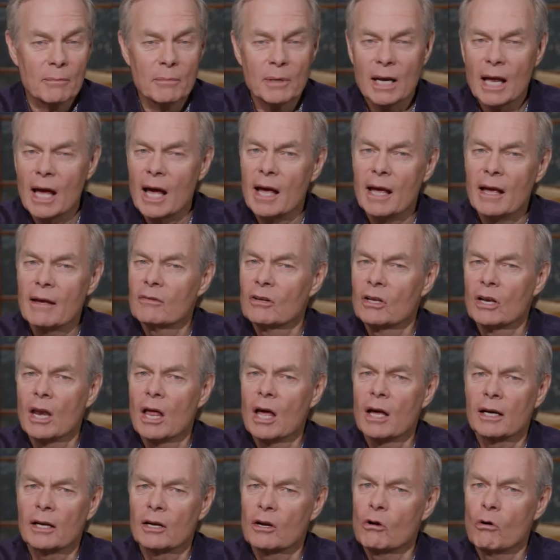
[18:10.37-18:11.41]
but I have a
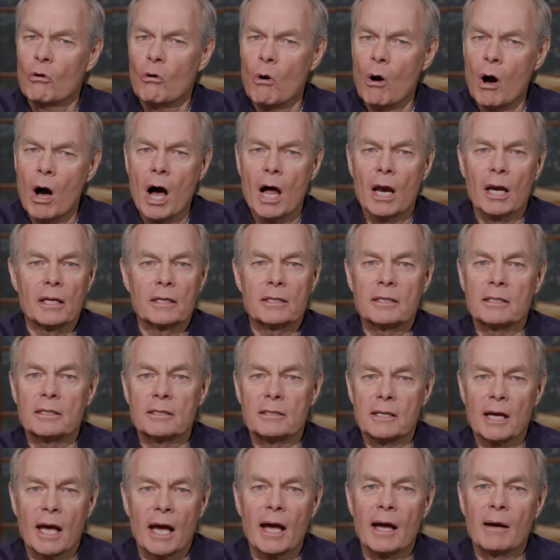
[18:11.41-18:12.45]
lot of quality
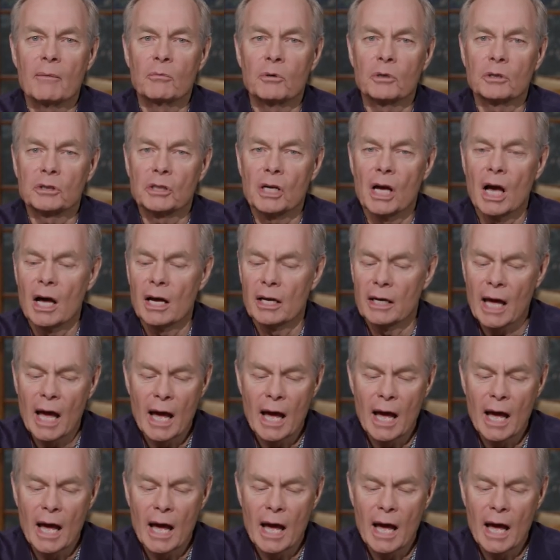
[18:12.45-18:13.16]
time with God.